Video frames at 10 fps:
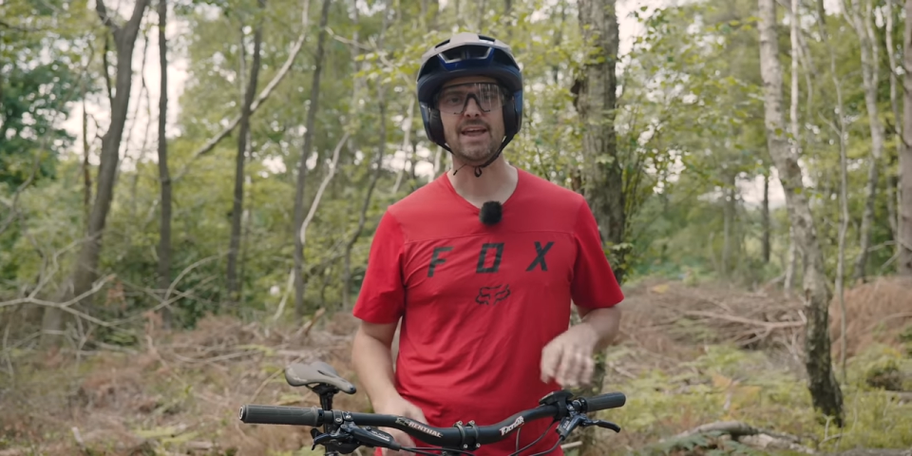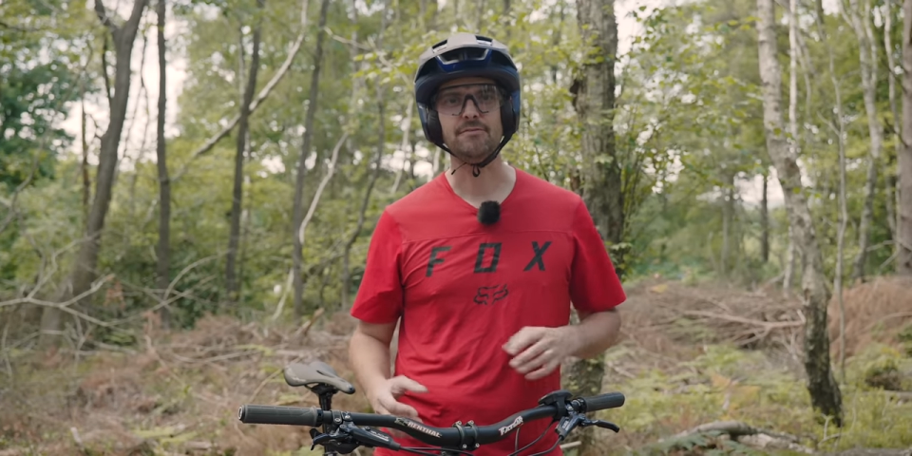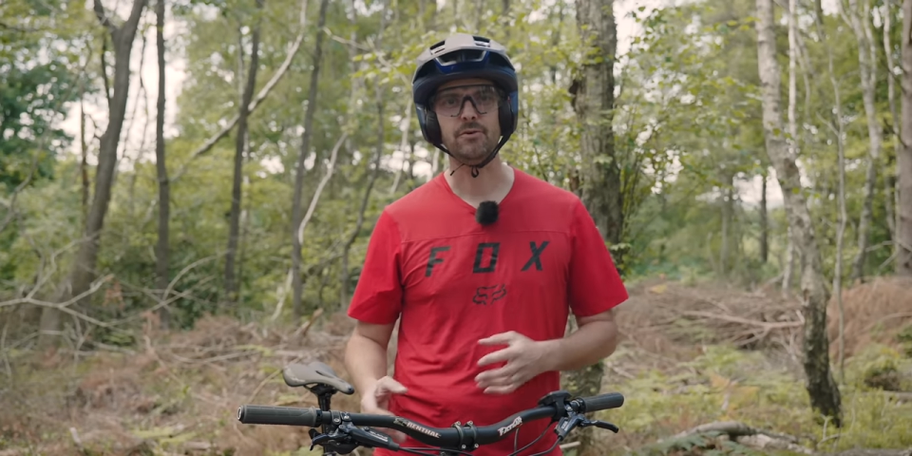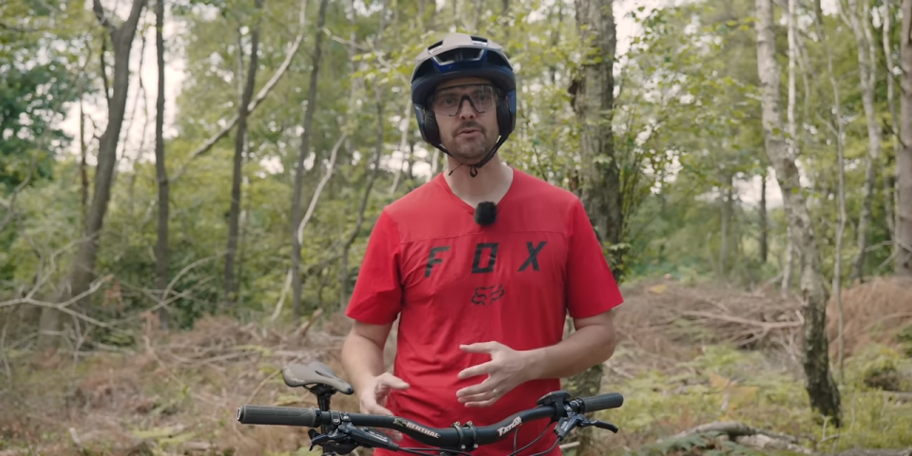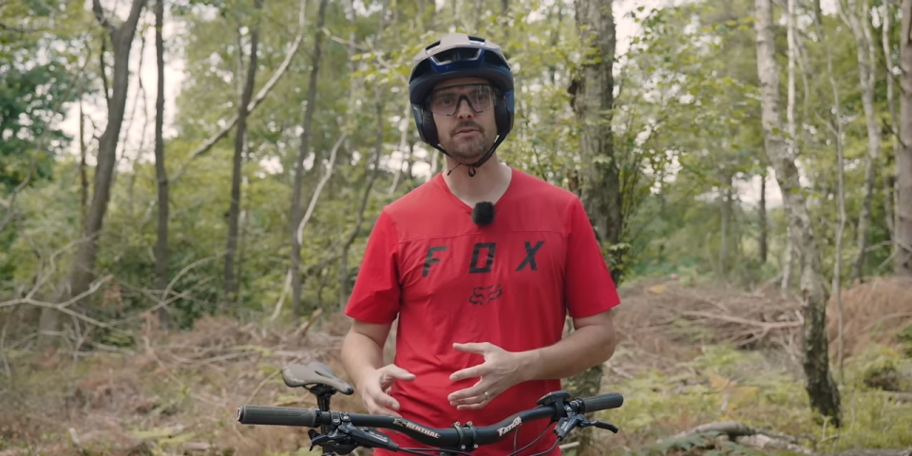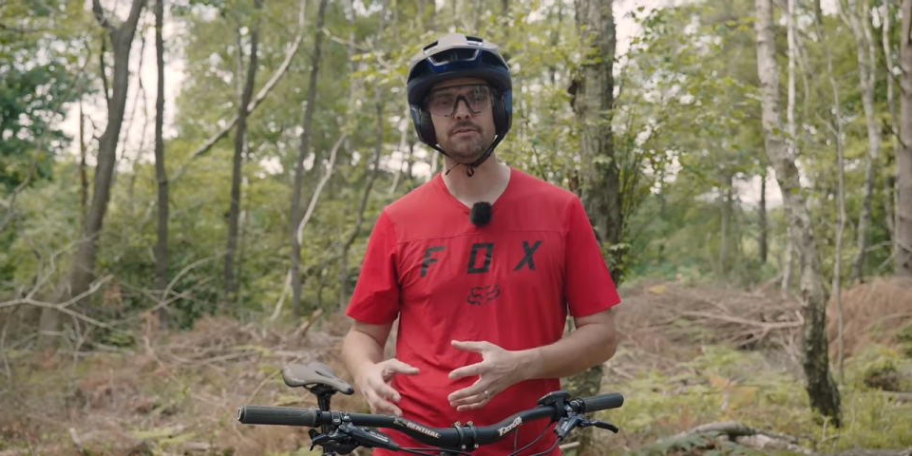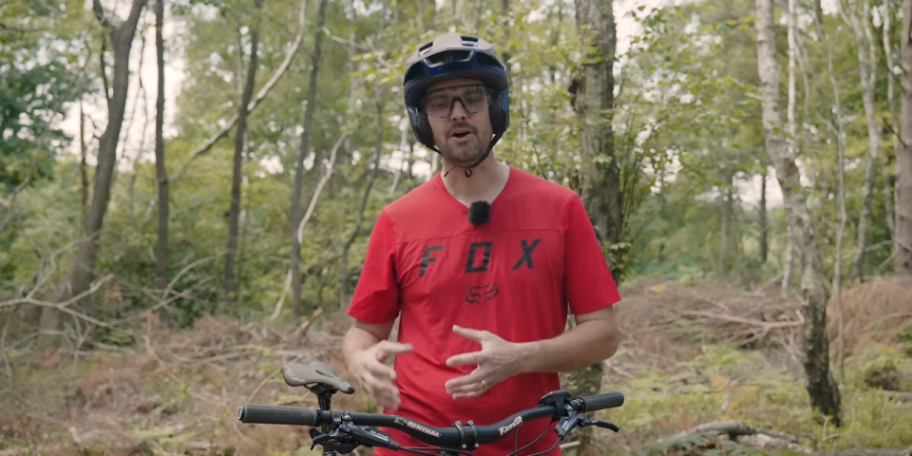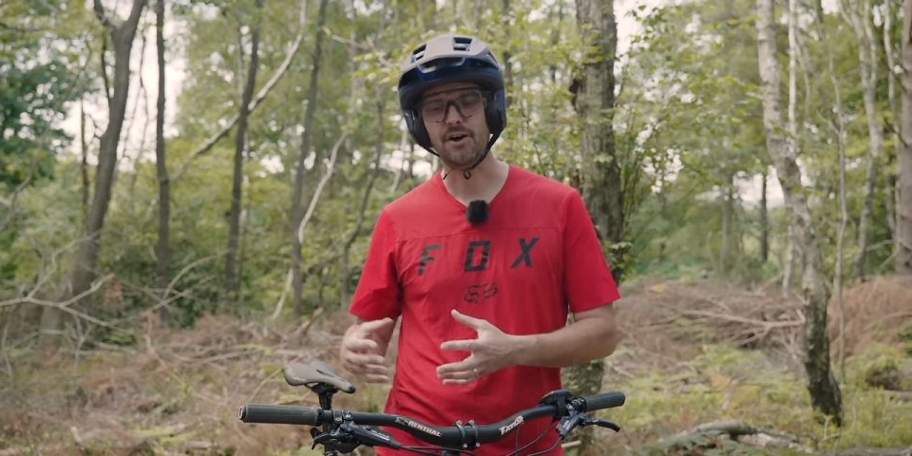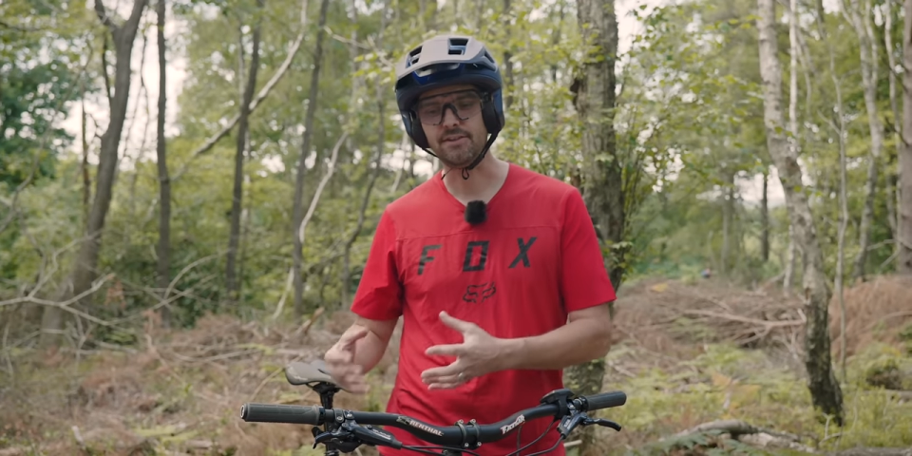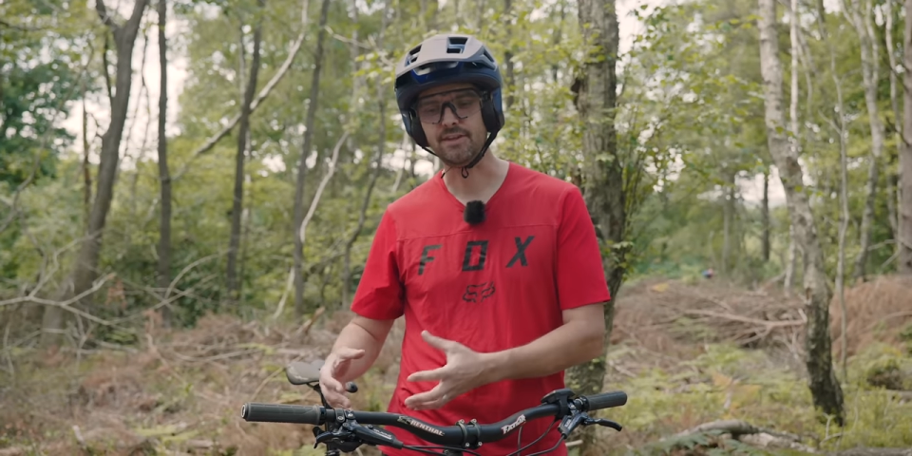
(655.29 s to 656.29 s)
level that
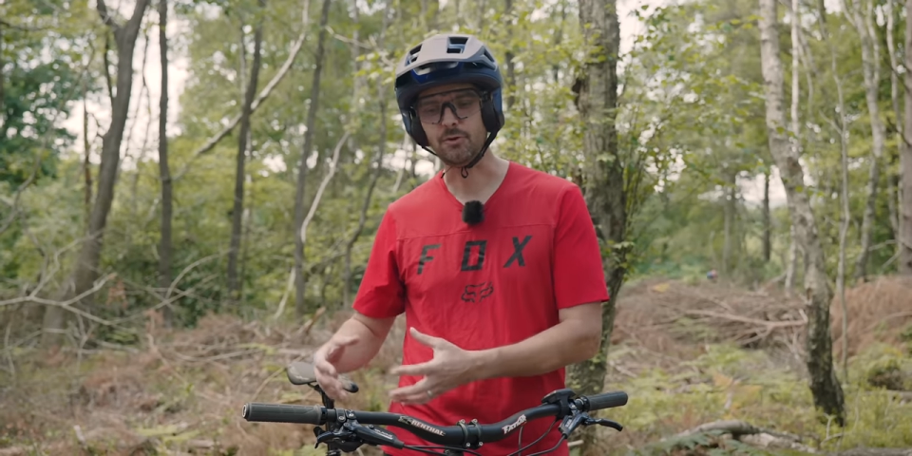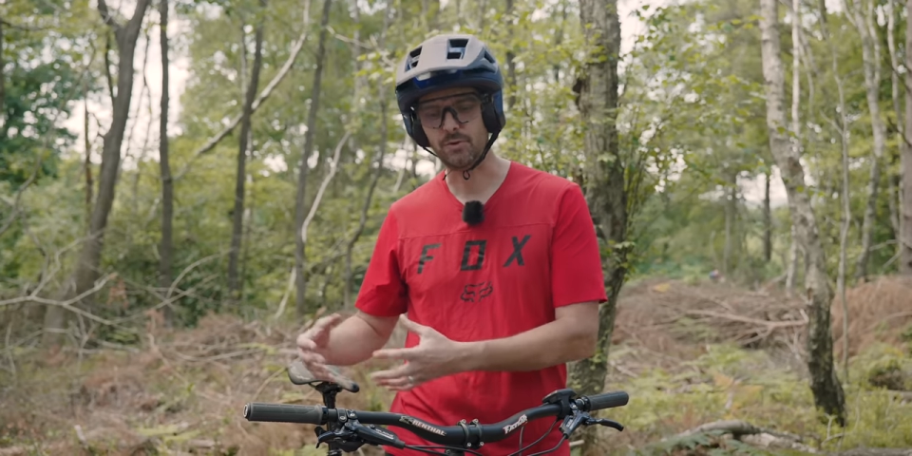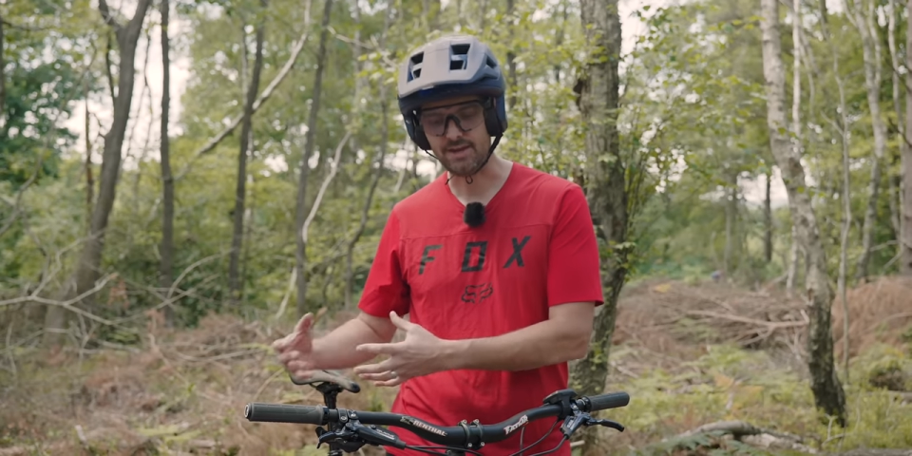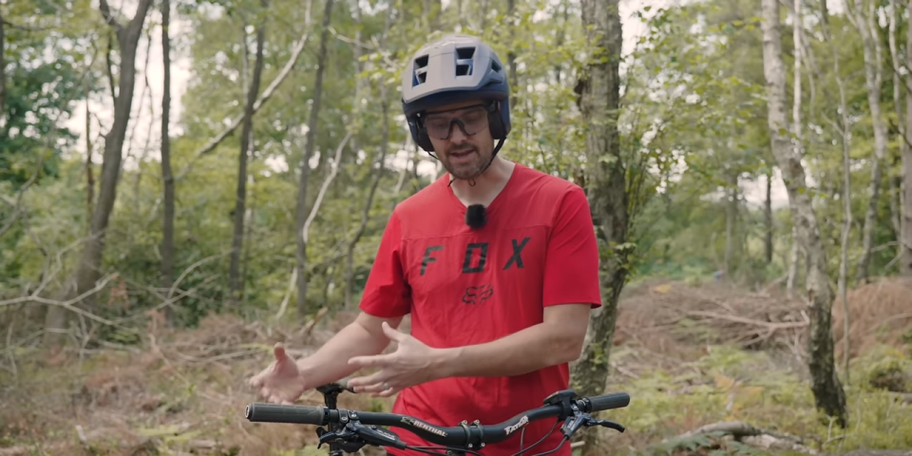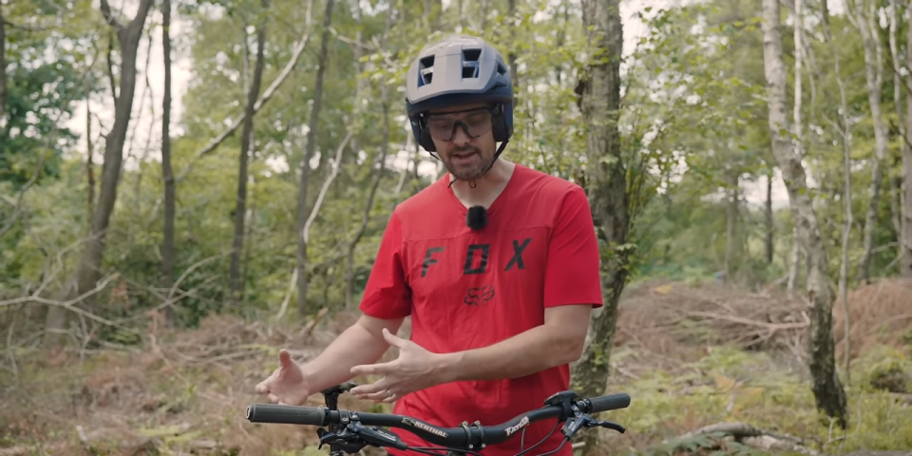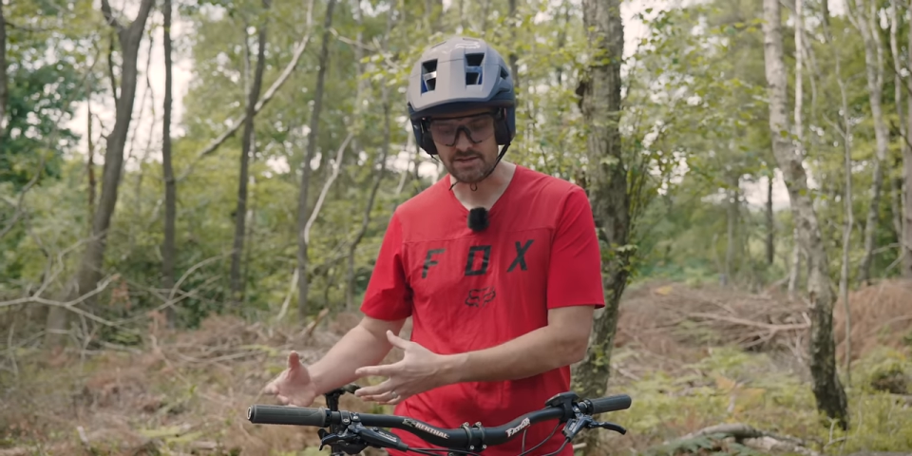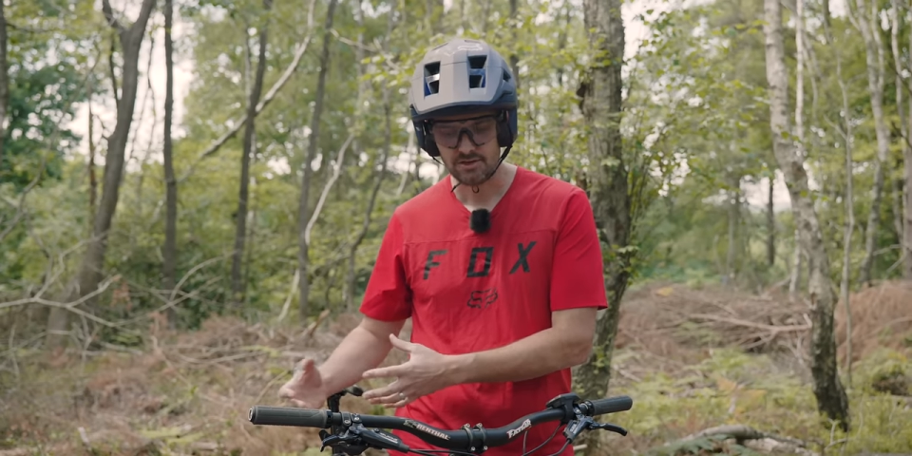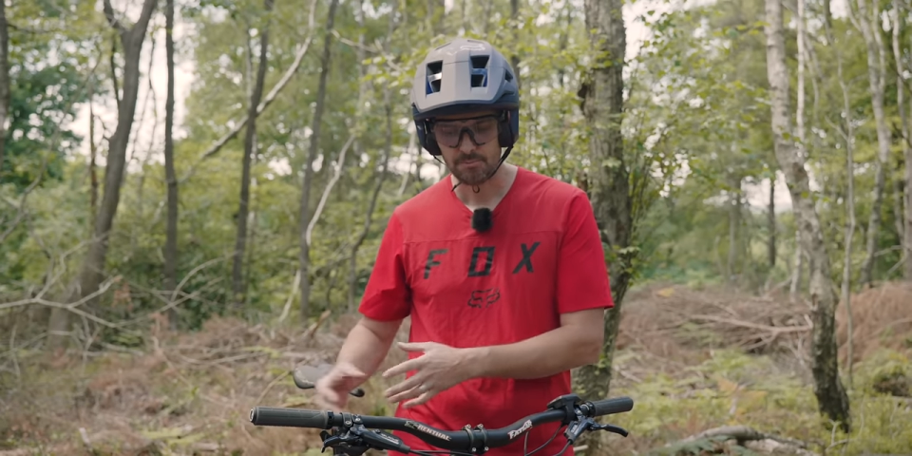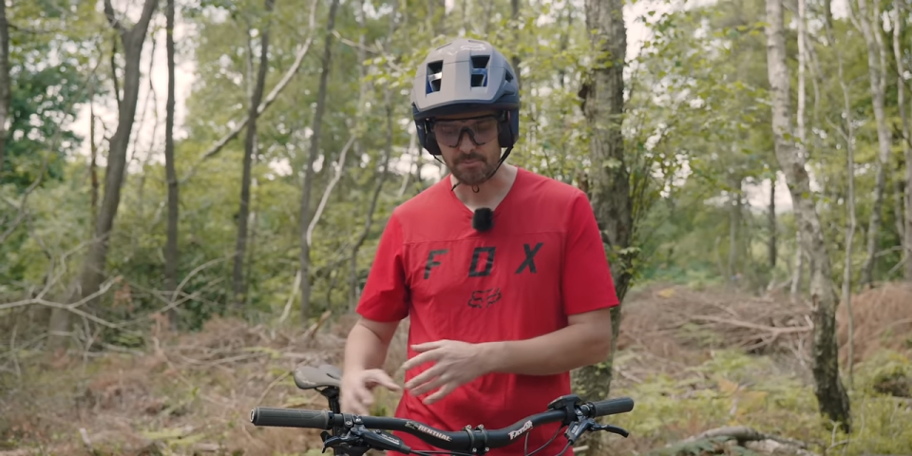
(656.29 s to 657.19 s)
I think we need,